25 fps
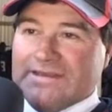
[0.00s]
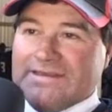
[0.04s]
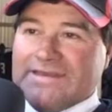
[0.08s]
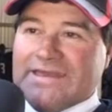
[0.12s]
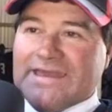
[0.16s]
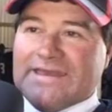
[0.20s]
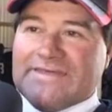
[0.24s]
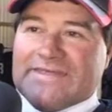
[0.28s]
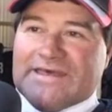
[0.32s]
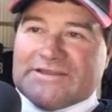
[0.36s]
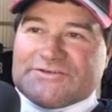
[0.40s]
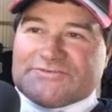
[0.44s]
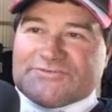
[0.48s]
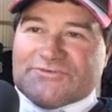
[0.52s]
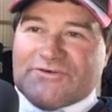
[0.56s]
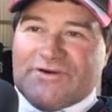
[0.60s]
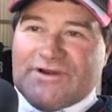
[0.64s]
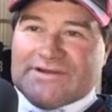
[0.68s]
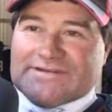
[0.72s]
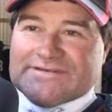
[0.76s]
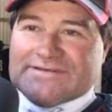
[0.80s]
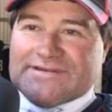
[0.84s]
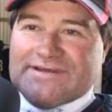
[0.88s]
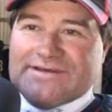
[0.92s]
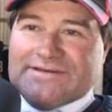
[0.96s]
Yeah, that's
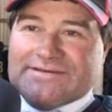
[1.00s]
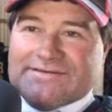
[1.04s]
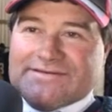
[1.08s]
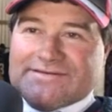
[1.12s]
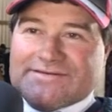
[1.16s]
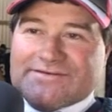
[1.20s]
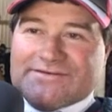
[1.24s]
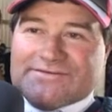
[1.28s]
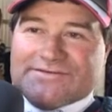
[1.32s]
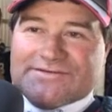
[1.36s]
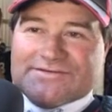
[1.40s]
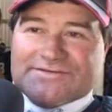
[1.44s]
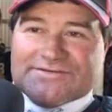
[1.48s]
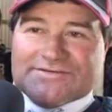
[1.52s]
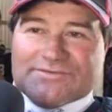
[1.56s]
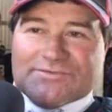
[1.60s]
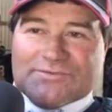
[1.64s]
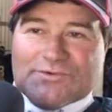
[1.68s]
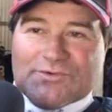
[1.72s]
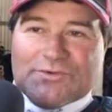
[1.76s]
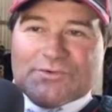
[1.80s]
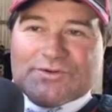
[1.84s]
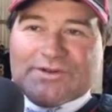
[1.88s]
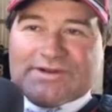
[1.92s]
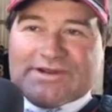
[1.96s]
right. You know, you've got
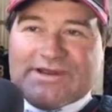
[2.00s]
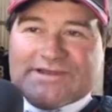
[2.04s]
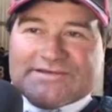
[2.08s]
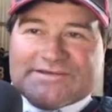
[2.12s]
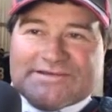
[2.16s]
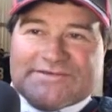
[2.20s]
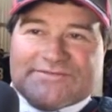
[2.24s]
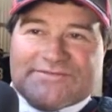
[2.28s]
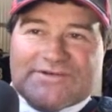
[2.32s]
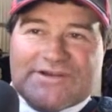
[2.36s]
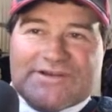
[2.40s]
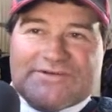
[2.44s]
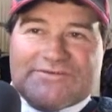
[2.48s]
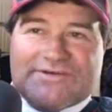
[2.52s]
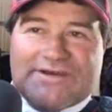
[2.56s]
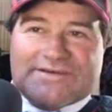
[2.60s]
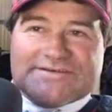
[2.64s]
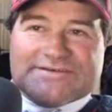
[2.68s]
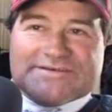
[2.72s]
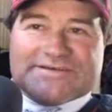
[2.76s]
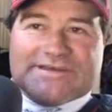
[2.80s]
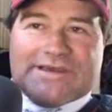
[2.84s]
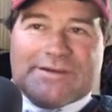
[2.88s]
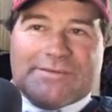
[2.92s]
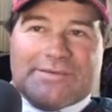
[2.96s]
some good classic filly
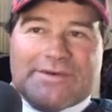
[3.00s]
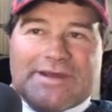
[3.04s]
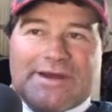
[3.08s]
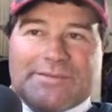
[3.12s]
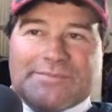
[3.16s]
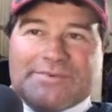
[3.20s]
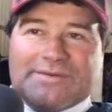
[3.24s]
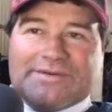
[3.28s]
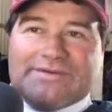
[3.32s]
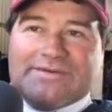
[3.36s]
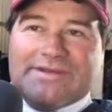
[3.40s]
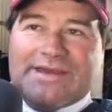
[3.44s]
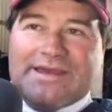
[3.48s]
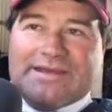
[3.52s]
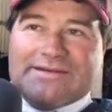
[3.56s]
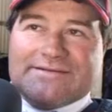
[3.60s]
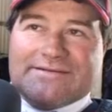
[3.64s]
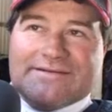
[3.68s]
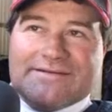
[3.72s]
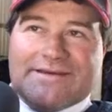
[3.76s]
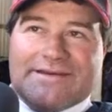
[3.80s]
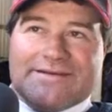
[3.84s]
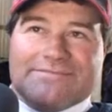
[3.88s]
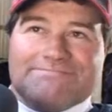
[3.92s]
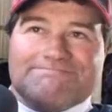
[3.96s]
races coming up, and
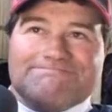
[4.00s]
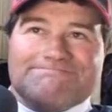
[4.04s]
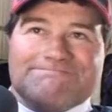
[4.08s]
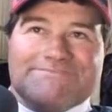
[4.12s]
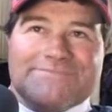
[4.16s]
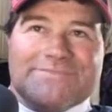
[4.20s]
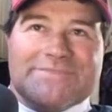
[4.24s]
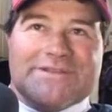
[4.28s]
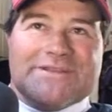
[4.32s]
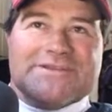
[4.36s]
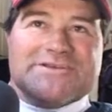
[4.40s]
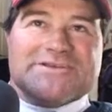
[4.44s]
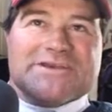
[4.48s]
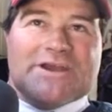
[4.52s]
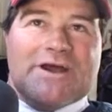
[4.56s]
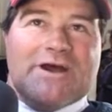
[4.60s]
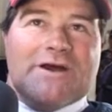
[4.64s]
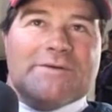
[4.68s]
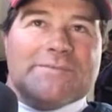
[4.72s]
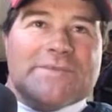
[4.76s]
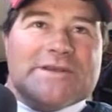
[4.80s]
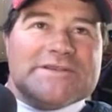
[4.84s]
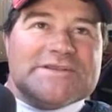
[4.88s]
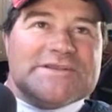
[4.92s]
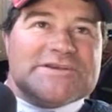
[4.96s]
and and
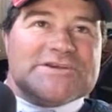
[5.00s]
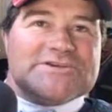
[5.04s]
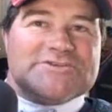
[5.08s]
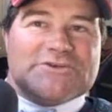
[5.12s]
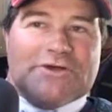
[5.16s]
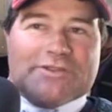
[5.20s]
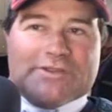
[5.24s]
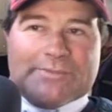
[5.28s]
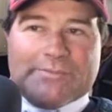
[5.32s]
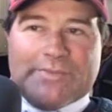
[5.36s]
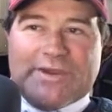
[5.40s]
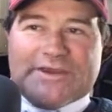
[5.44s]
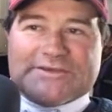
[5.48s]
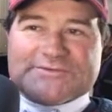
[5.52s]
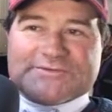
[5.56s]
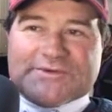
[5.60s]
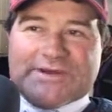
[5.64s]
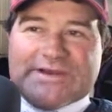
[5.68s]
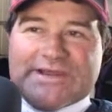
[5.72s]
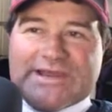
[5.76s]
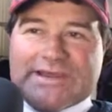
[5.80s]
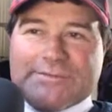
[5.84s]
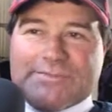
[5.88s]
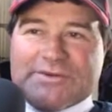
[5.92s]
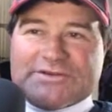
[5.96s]
I mean, she's not the best
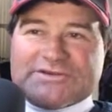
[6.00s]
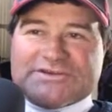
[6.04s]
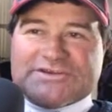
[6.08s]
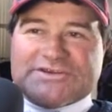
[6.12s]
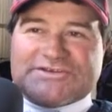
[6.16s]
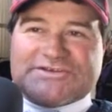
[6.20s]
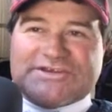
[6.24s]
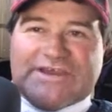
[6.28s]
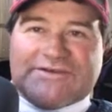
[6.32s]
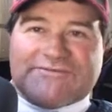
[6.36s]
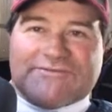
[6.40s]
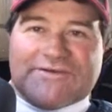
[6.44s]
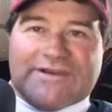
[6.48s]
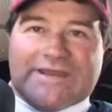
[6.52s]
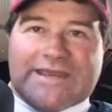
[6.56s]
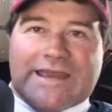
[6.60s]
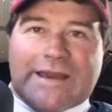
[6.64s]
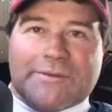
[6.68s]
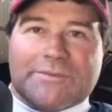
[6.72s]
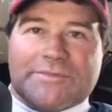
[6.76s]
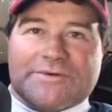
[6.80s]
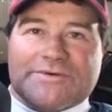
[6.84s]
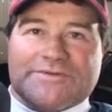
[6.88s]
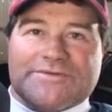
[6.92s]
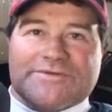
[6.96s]
one here, but she's definitely
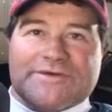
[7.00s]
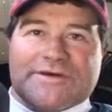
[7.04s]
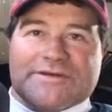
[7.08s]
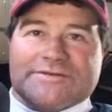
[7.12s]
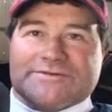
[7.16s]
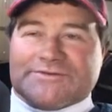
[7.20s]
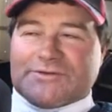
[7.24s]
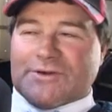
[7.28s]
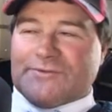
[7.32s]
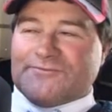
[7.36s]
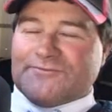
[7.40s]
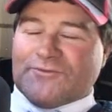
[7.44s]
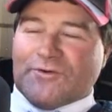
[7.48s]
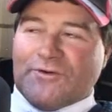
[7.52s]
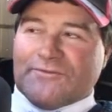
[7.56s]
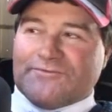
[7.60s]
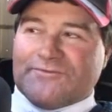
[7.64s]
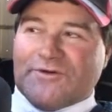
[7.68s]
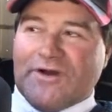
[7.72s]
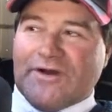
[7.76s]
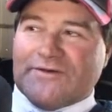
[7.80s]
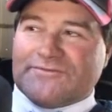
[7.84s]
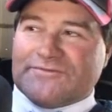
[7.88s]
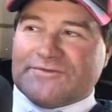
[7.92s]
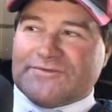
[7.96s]
up with the top four or
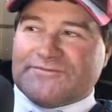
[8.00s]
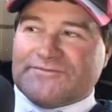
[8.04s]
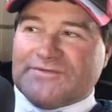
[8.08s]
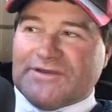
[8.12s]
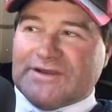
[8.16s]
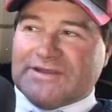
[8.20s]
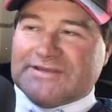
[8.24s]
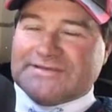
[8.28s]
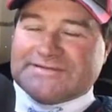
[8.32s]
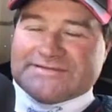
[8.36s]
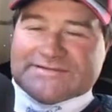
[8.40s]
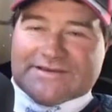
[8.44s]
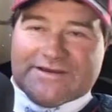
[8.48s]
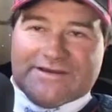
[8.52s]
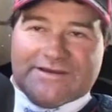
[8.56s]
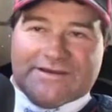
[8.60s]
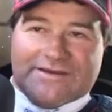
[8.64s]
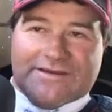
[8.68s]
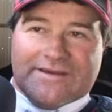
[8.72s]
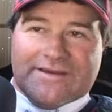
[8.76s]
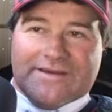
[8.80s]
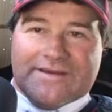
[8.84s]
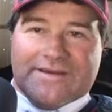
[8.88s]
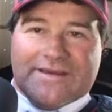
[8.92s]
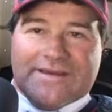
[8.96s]
five of the fillies.
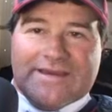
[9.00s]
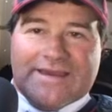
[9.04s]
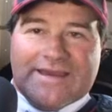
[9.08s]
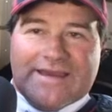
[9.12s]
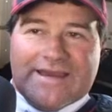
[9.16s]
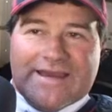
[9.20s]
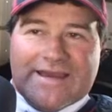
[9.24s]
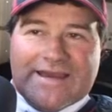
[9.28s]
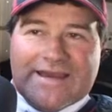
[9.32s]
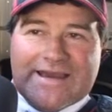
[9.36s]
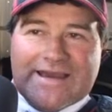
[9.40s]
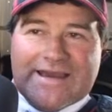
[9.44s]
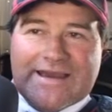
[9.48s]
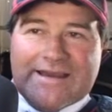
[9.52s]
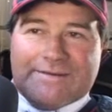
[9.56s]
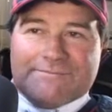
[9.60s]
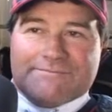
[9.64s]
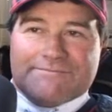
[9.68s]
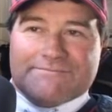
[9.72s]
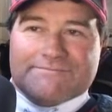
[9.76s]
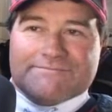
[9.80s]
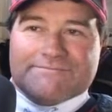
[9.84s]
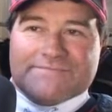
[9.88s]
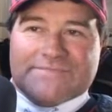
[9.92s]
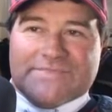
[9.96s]
So.
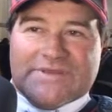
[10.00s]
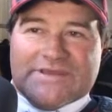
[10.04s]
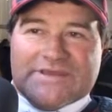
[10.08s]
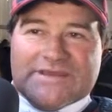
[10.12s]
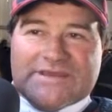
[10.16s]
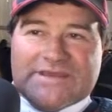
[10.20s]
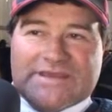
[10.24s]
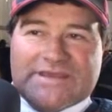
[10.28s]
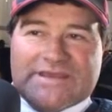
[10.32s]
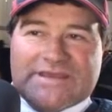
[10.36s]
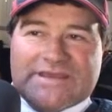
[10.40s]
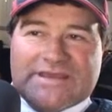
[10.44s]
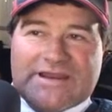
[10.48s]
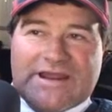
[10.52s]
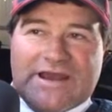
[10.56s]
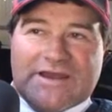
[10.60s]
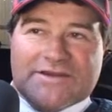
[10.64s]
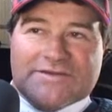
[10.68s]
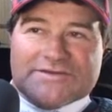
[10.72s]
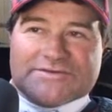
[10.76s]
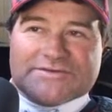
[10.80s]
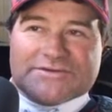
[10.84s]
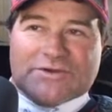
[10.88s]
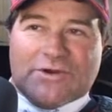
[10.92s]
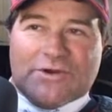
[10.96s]
Um, you know,
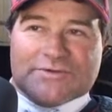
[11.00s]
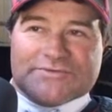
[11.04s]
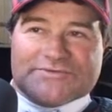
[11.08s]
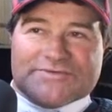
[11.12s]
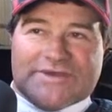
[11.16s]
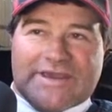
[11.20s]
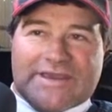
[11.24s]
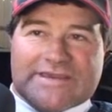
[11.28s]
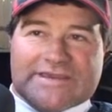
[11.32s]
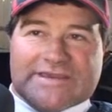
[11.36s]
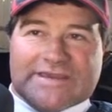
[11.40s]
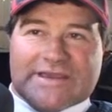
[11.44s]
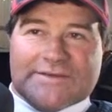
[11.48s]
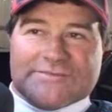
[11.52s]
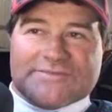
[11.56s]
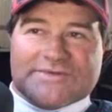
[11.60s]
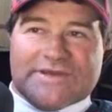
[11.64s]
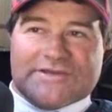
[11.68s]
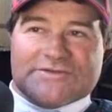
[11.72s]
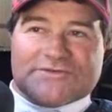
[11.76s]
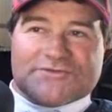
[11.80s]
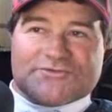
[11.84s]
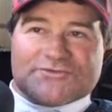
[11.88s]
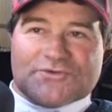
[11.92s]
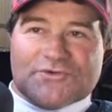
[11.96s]
it's the old saying comes
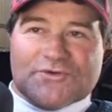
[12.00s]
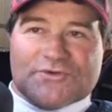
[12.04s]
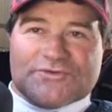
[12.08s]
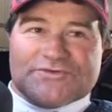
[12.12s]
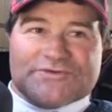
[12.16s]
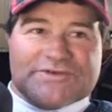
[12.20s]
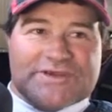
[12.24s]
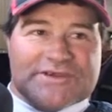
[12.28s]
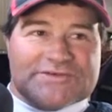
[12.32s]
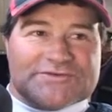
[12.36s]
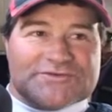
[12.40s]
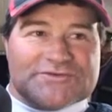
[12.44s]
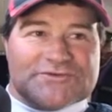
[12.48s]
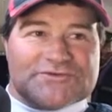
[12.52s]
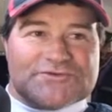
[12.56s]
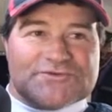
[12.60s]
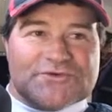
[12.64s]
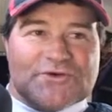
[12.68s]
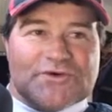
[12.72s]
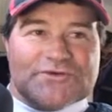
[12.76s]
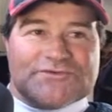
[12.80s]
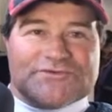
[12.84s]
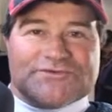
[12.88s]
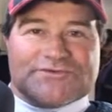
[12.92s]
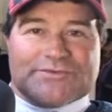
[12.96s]
down to draws. She gets good
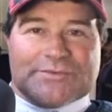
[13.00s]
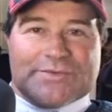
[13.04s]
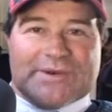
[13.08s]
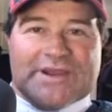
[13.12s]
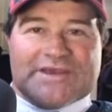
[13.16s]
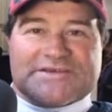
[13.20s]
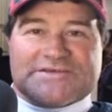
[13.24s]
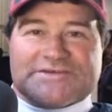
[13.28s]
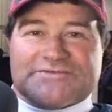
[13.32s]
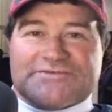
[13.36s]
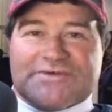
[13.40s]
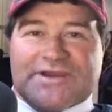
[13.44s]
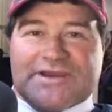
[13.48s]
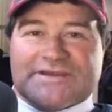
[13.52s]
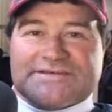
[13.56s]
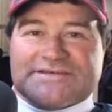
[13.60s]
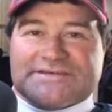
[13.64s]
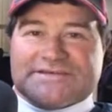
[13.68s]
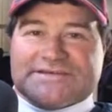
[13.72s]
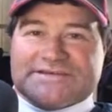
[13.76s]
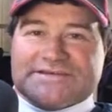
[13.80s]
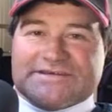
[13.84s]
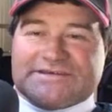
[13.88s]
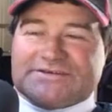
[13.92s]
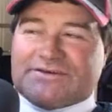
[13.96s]
draws and some classic
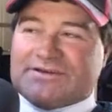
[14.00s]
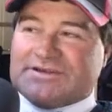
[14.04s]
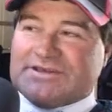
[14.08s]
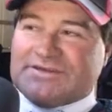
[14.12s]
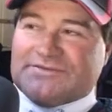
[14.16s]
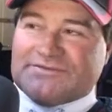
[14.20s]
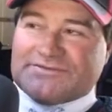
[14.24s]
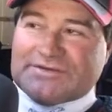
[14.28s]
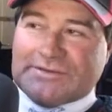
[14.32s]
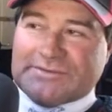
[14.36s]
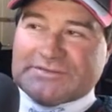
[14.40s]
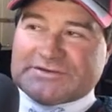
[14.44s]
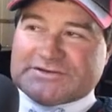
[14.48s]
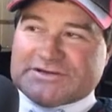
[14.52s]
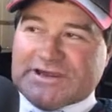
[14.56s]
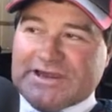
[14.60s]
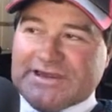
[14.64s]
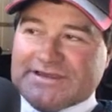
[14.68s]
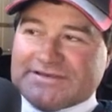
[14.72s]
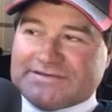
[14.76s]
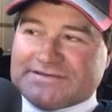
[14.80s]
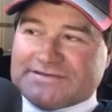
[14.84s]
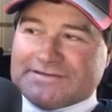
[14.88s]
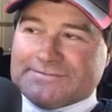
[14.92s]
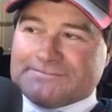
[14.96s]
races. She's going to give them something to
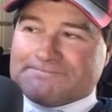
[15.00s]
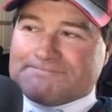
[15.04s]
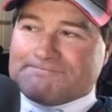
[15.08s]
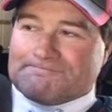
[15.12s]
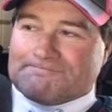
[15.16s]
chase.